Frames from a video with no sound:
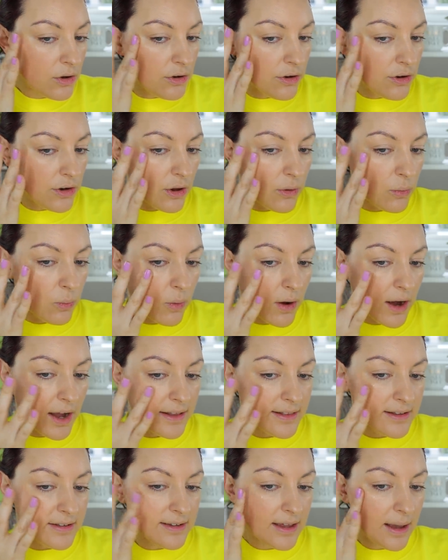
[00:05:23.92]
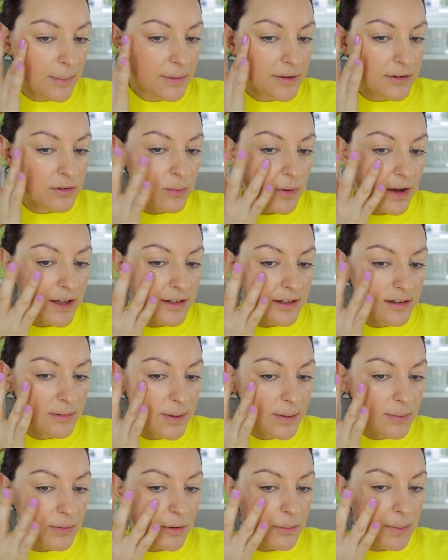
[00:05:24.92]
you know, why this happens, why these
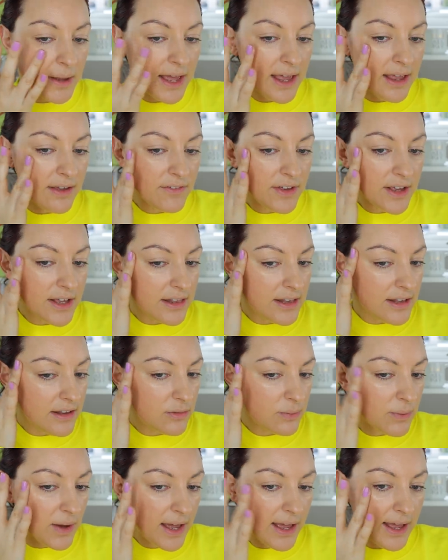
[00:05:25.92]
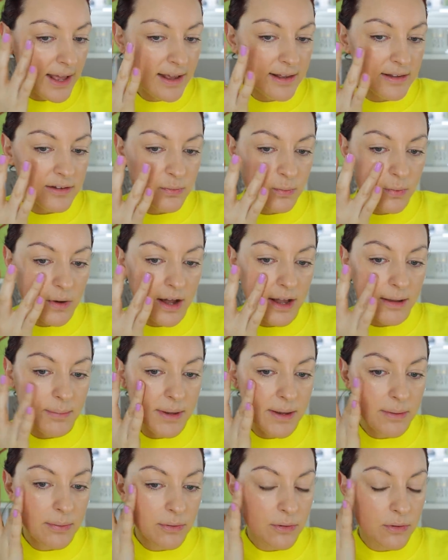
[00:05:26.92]
people are behaving in these ways, why
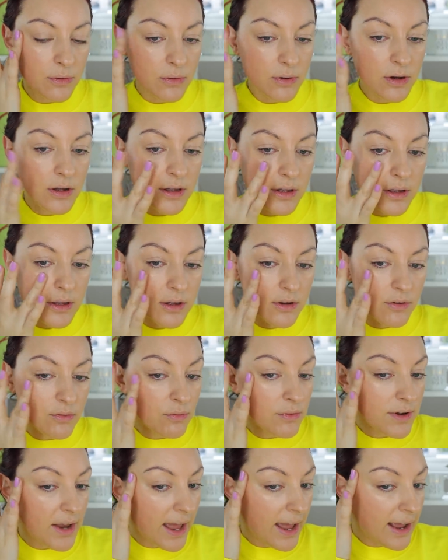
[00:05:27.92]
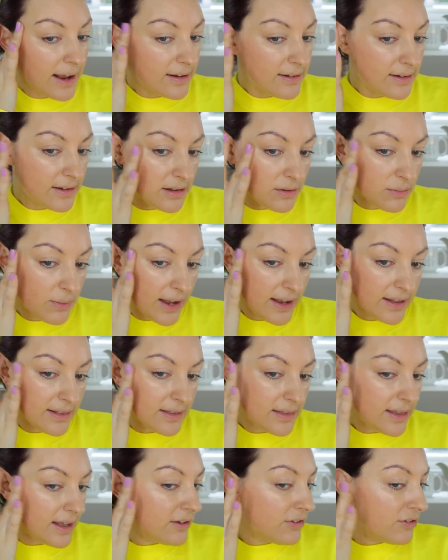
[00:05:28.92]
people react in the way
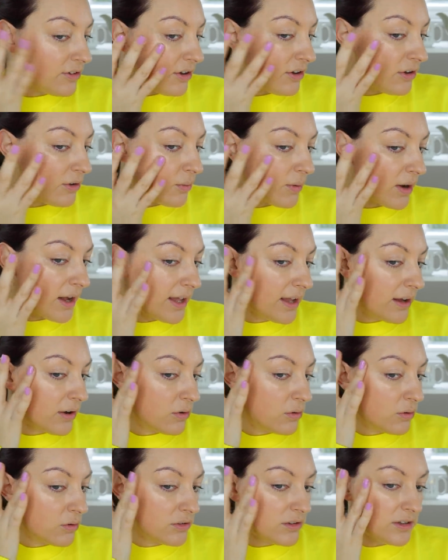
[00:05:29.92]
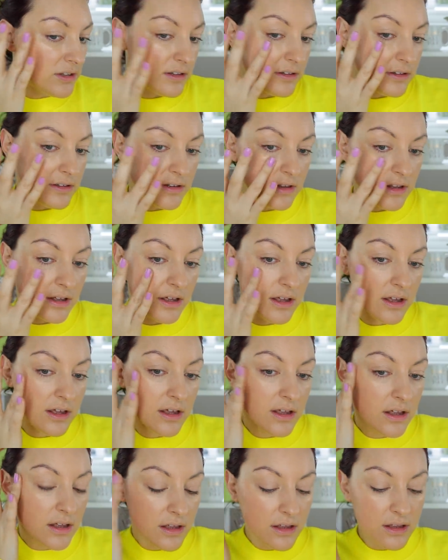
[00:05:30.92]
that they do, why it causes
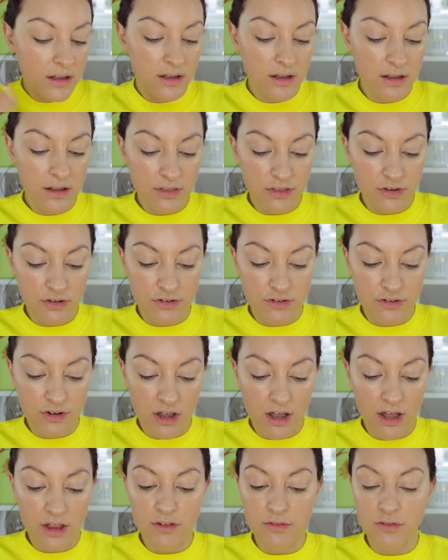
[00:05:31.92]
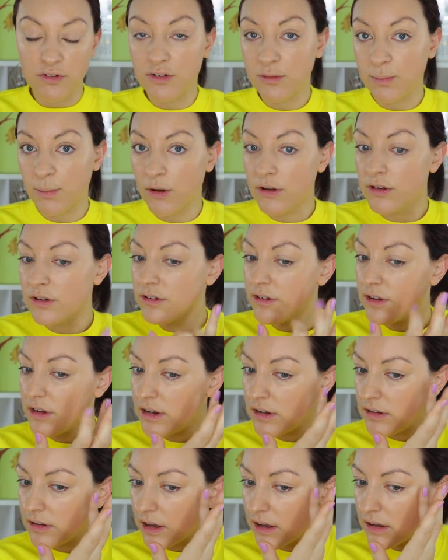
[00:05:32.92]
the the stir, the response
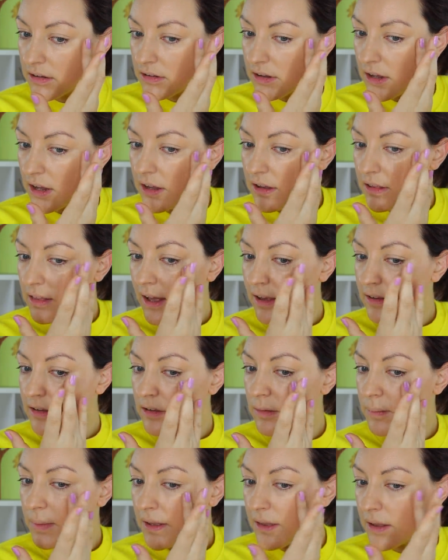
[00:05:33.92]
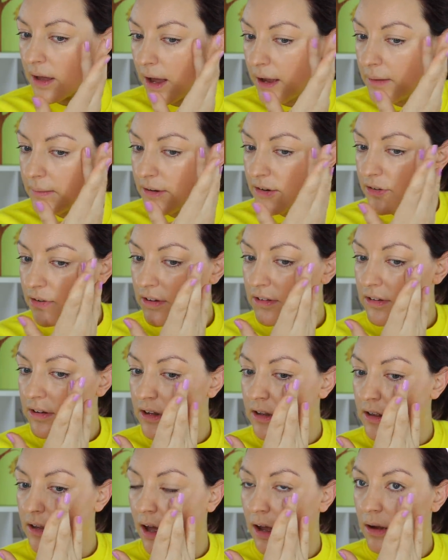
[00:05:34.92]
that it does. That's the bit that I'm
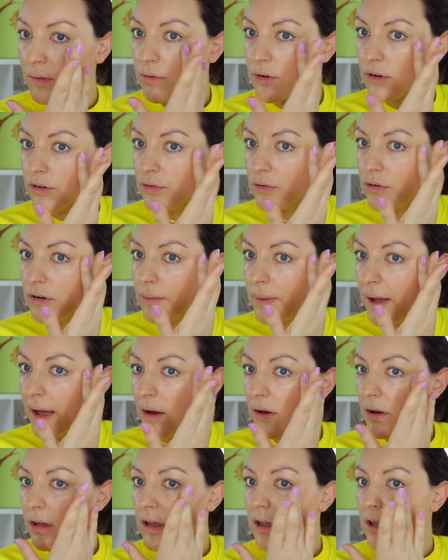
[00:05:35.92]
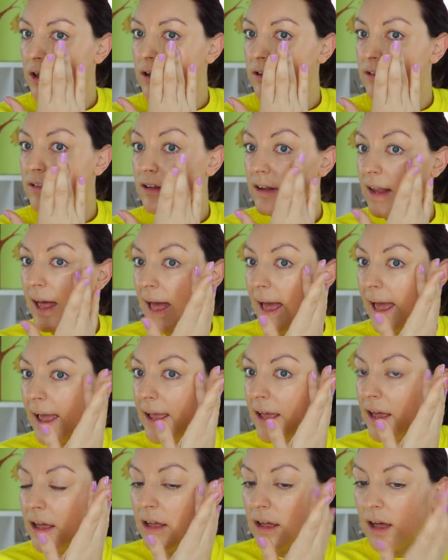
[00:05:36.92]
interested in, that I want to talk about
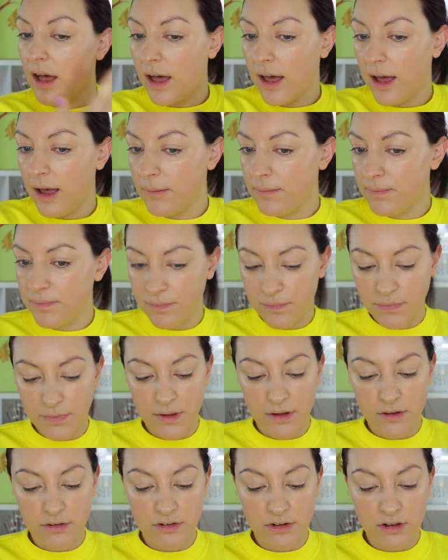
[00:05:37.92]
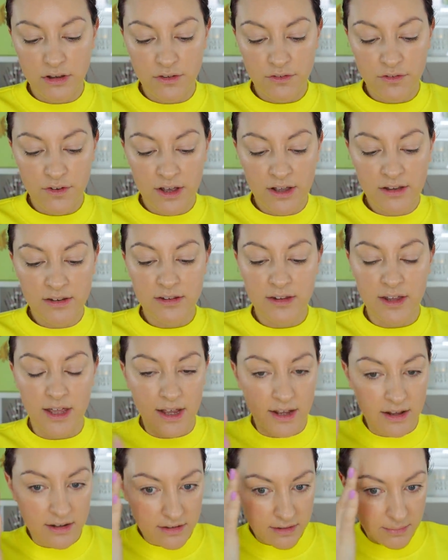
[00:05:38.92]
today. Um, so the first
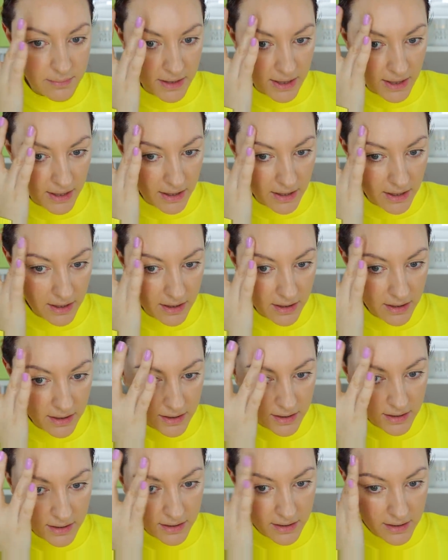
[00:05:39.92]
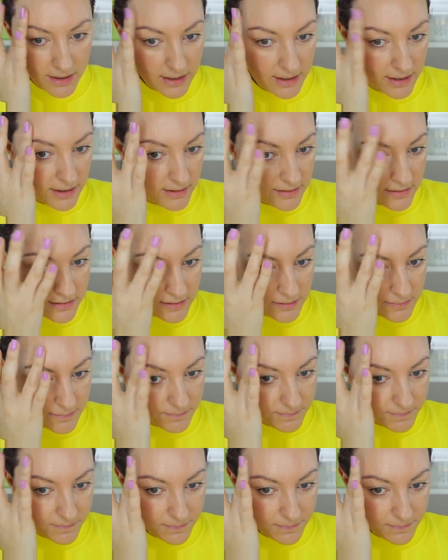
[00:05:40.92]
thing to me is,